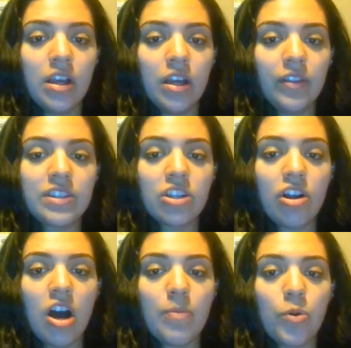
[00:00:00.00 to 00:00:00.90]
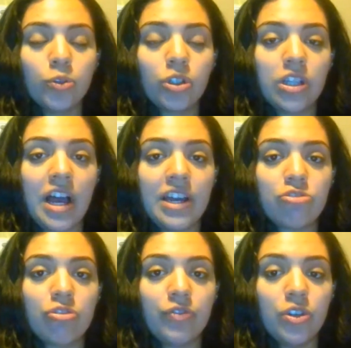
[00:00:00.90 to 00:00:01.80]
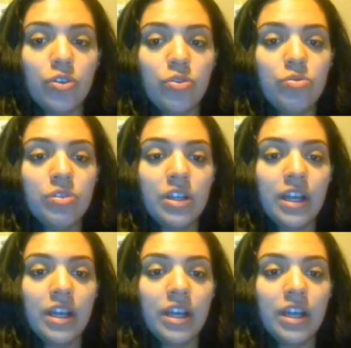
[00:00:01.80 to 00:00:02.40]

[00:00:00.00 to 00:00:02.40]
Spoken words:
These can all help older clients review